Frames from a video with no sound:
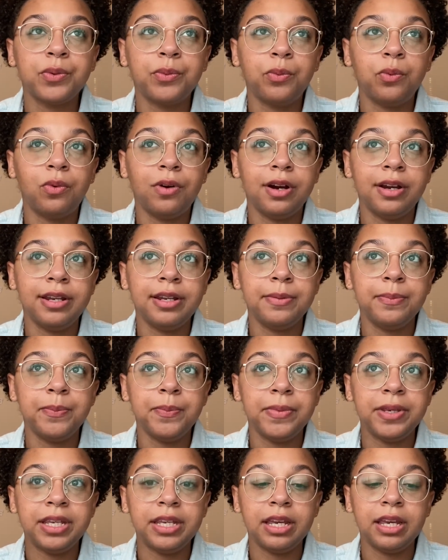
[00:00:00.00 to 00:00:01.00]
One
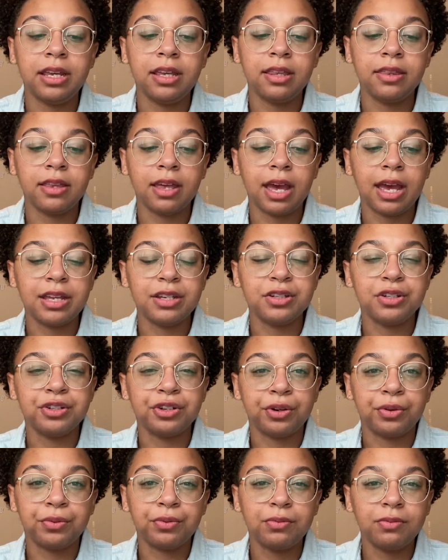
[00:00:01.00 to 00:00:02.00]
being that I
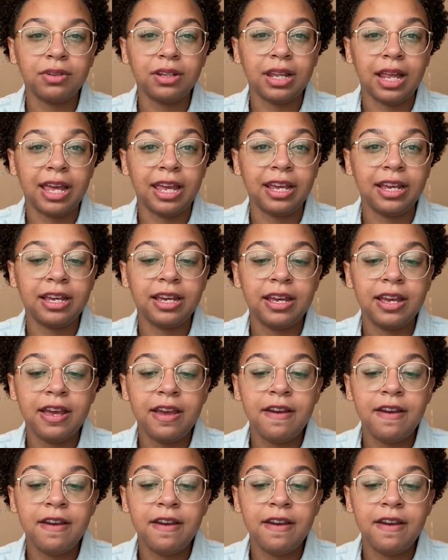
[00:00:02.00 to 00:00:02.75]
don't like